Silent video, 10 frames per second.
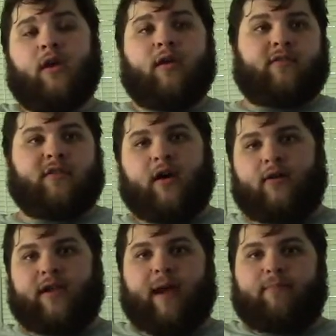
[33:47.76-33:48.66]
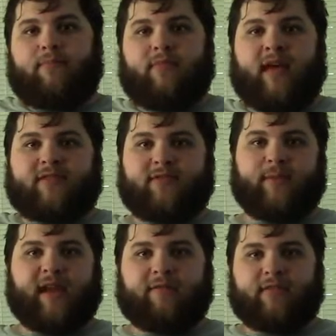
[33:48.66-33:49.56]
So yeah, that should
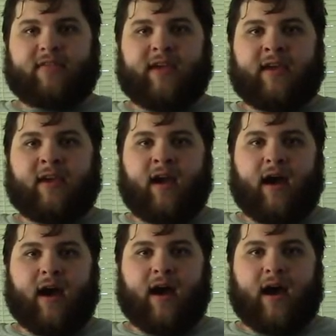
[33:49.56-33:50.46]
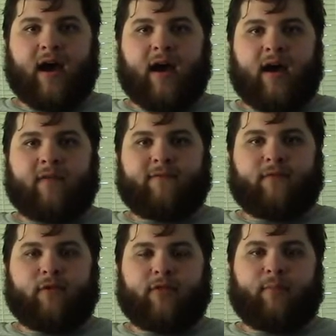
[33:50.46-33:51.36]
be everything
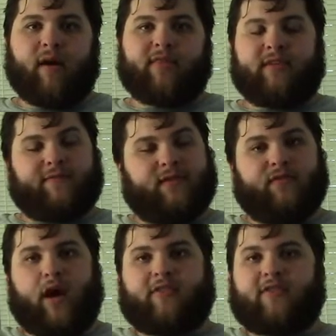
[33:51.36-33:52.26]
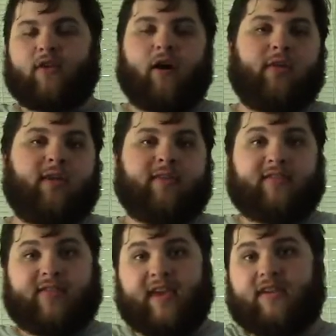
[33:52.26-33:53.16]
for the month. If you watched all this,
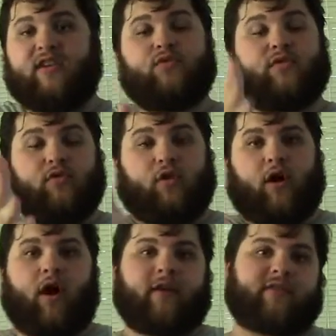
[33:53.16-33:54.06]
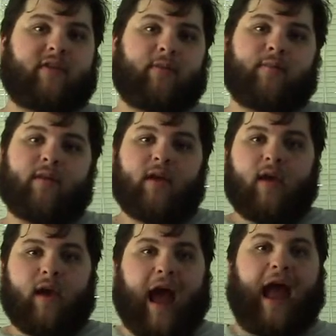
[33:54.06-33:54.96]
thank you. You are awesome.
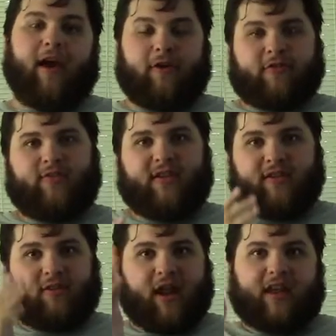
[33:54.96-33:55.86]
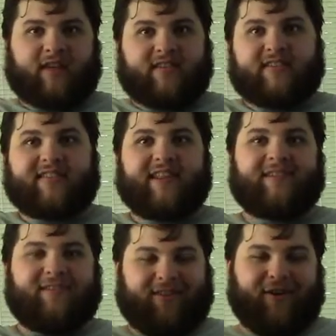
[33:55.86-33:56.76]
I also think you're
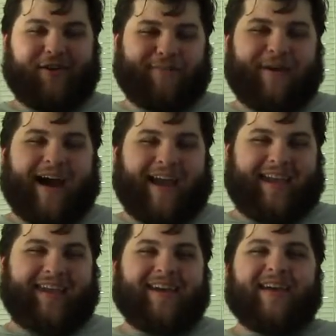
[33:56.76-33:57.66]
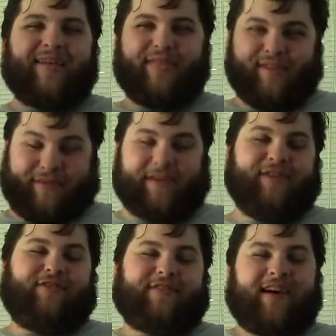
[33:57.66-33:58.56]
non-existent going by the
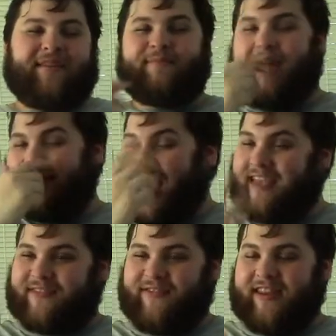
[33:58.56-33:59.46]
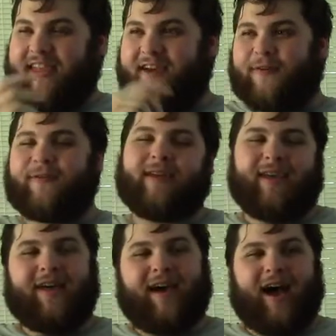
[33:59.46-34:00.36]
views on my last video.
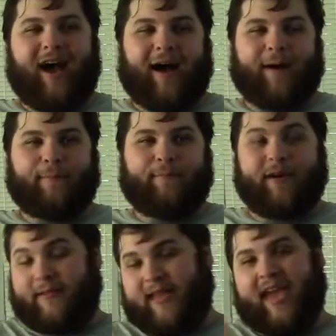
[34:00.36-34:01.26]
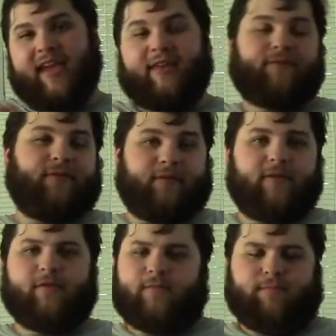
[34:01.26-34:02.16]
Um, but hey, if
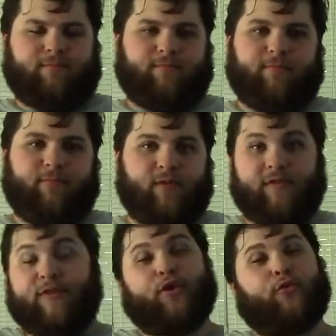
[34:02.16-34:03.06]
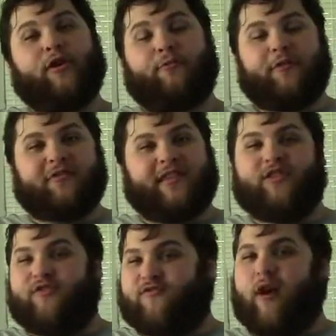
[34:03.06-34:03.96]
you if you're a real person
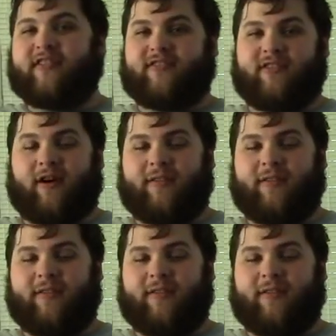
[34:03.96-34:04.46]
who've watched all